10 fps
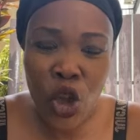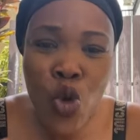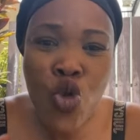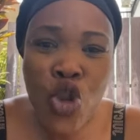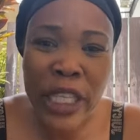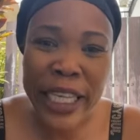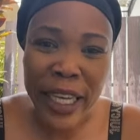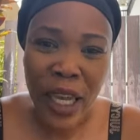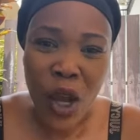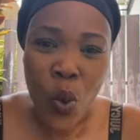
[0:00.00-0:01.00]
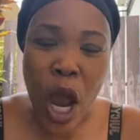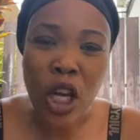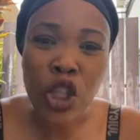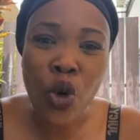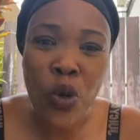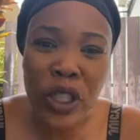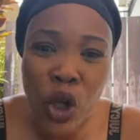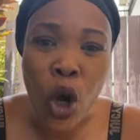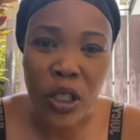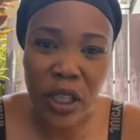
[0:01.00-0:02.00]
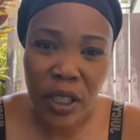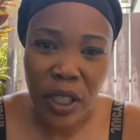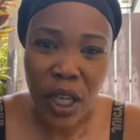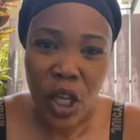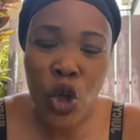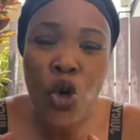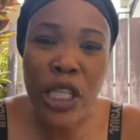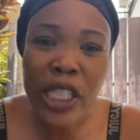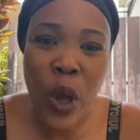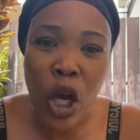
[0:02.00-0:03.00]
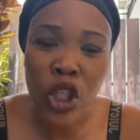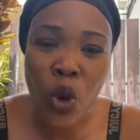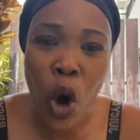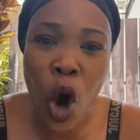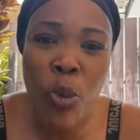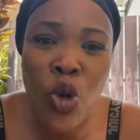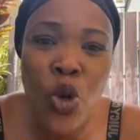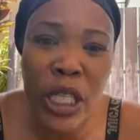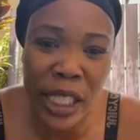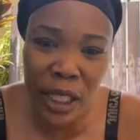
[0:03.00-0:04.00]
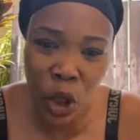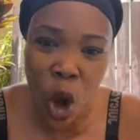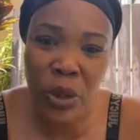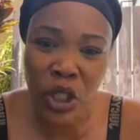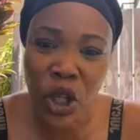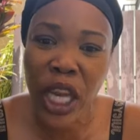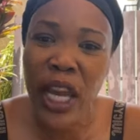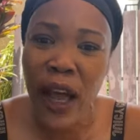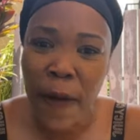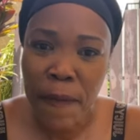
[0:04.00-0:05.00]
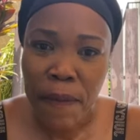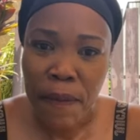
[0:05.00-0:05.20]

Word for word: Unity, we are going to show a result. Unity, we are going to show communities coming together.